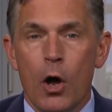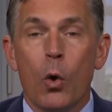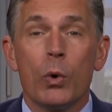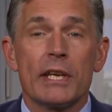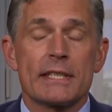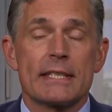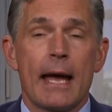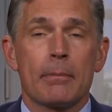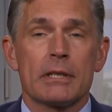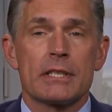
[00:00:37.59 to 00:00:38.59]
We
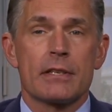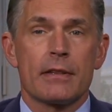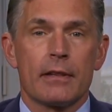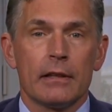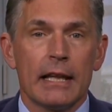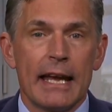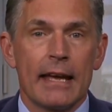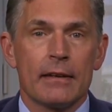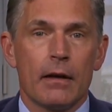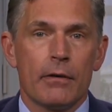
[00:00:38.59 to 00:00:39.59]
established the
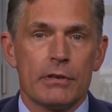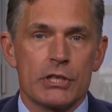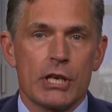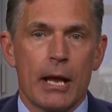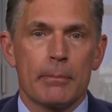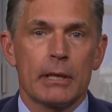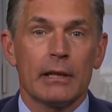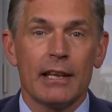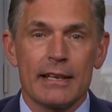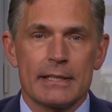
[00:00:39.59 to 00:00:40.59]
Land of Enchantment
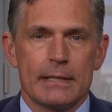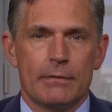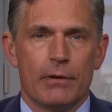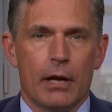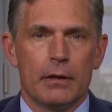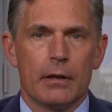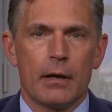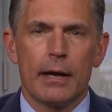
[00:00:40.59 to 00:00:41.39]
Legacy Fund,